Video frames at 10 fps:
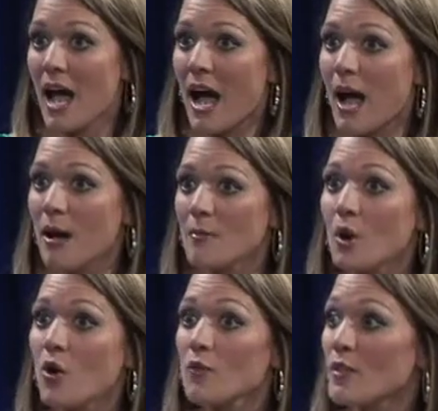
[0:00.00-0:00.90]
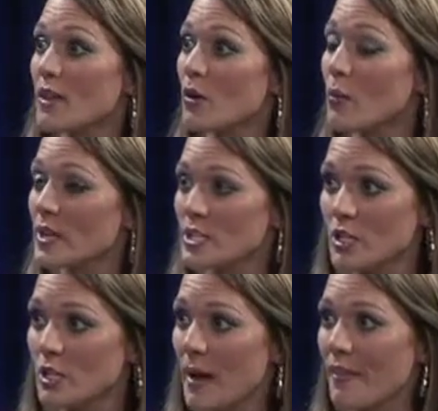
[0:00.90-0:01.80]
Um, over the winter,
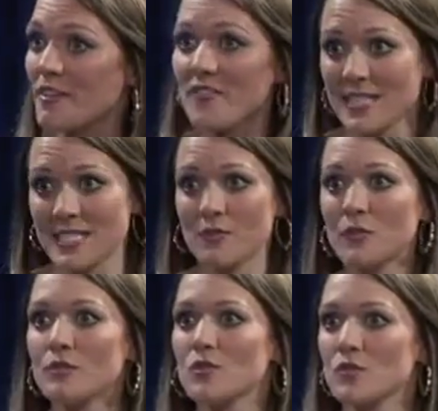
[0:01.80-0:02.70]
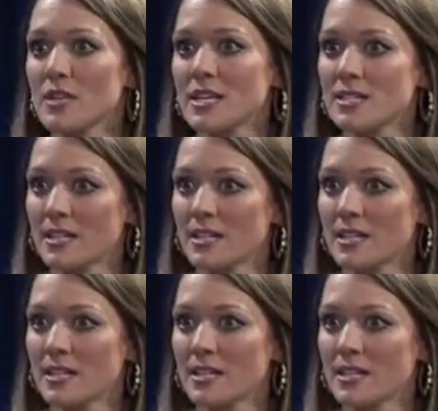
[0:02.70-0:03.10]
you had the Festival of Trees,